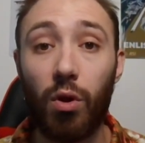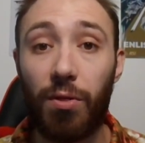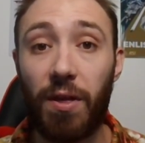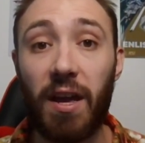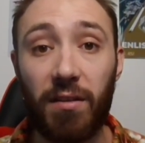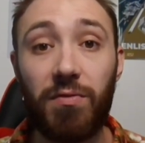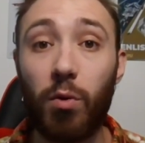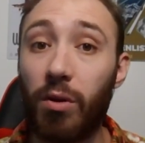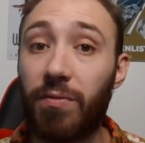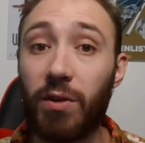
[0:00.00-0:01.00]
thing
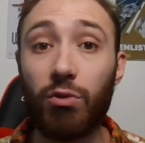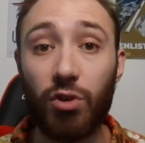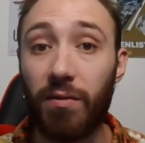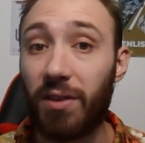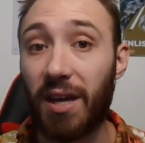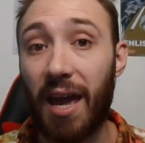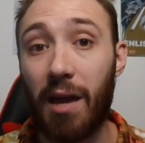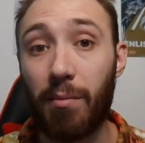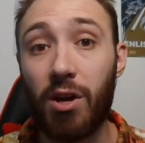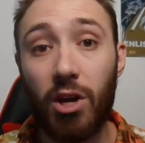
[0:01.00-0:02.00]
for the future of the
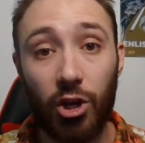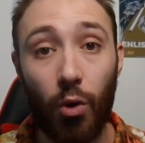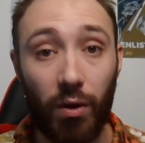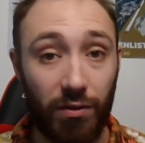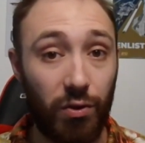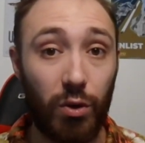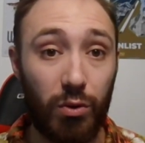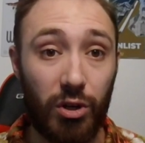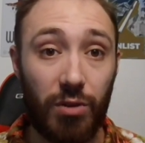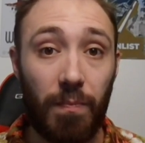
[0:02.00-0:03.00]
game going
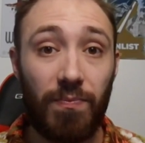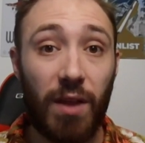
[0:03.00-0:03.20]
forward.